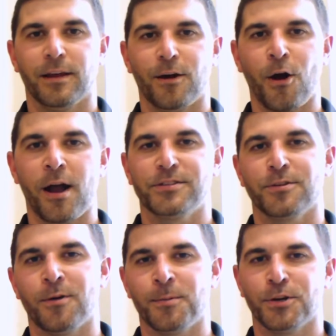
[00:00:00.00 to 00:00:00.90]
right,
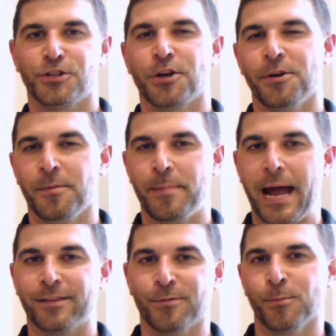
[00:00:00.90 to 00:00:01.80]
so I'm going to show you the
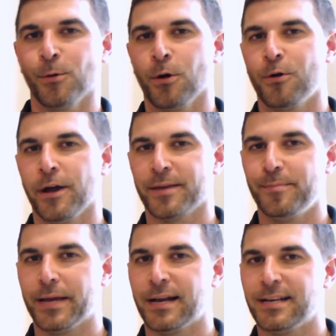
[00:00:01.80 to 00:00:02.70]
bathroom real quick
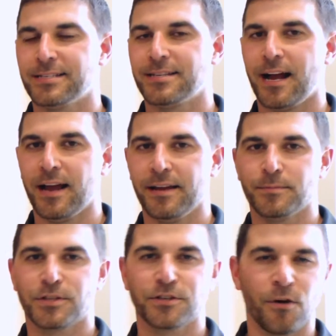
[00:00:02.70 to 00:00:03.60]
because I
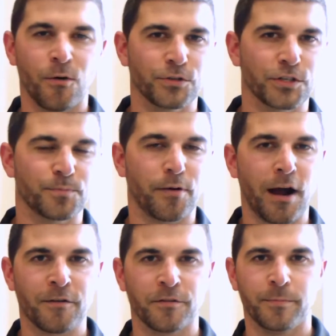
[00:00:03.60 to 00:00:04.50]
am so just
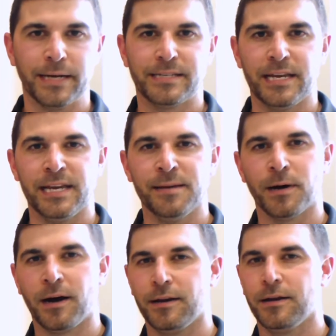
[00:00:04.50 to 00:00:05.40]
proud of my team
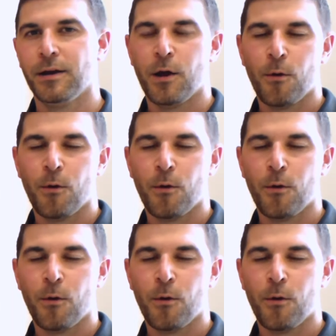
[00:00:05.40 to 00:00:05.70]
on